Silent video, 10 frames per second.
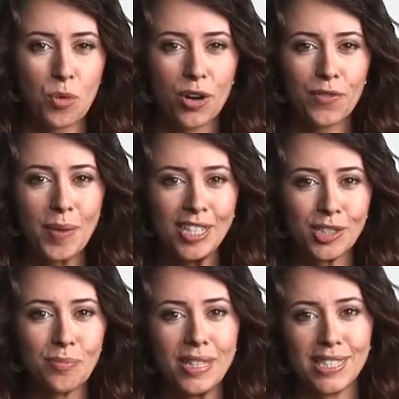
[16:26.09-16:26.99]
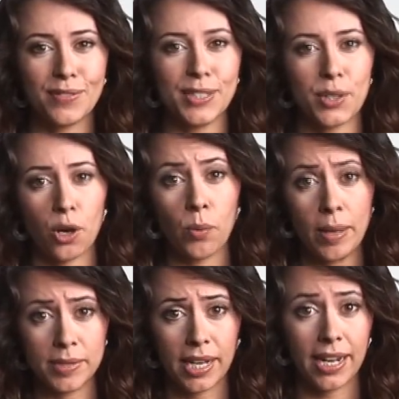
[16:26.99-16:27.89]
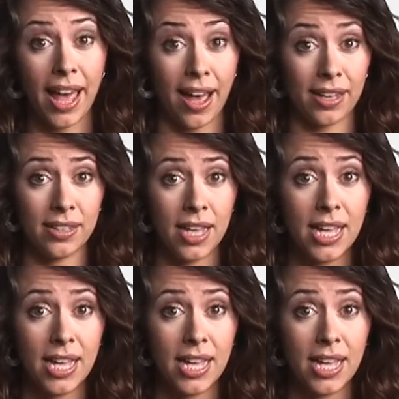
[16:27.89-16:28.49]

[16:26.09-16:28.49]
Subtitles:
more information, please visit our website at